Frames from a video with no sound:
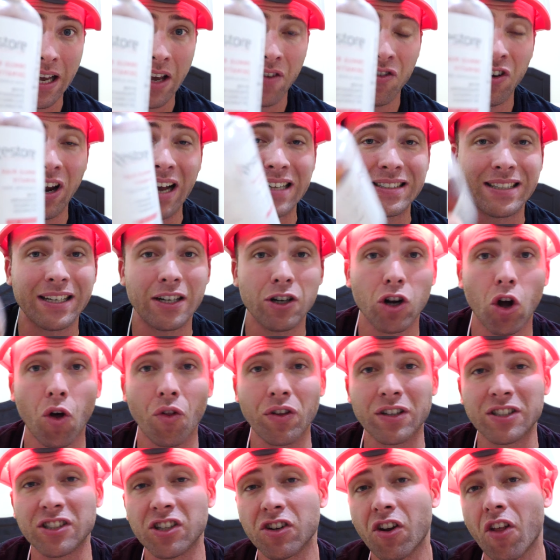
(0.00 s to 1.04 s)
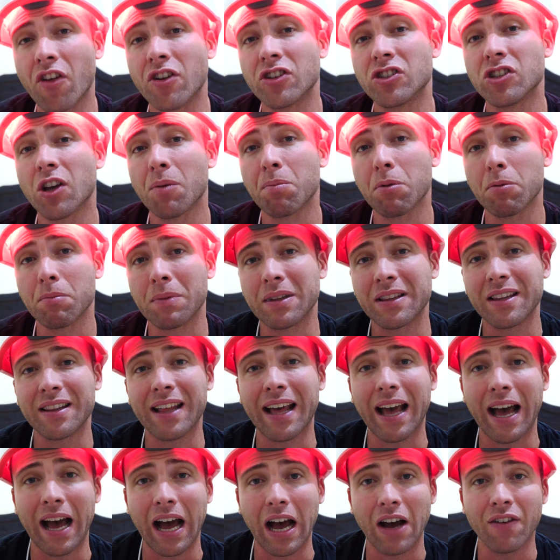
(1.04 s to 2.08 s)
If you guys didn't know, this is another supplement that
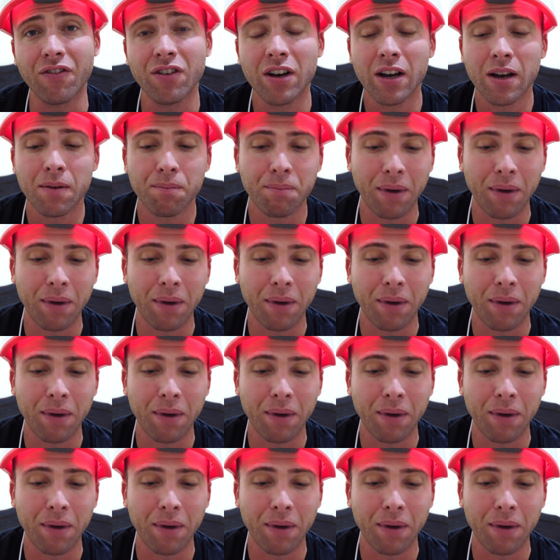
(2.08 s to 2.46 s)
they have.